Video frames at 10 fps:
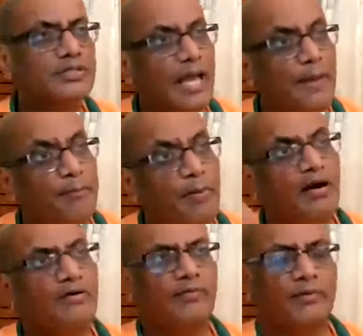who is
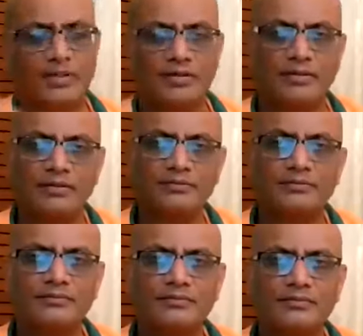apart from it.
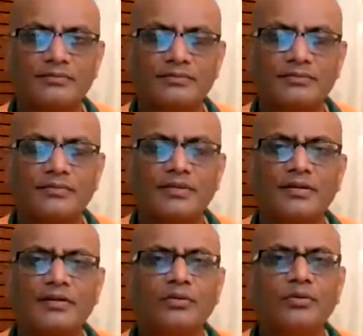
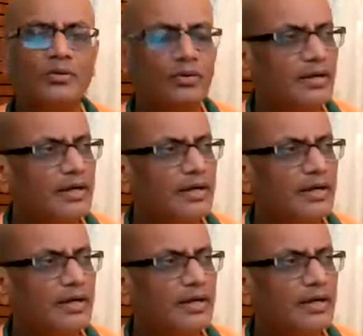Who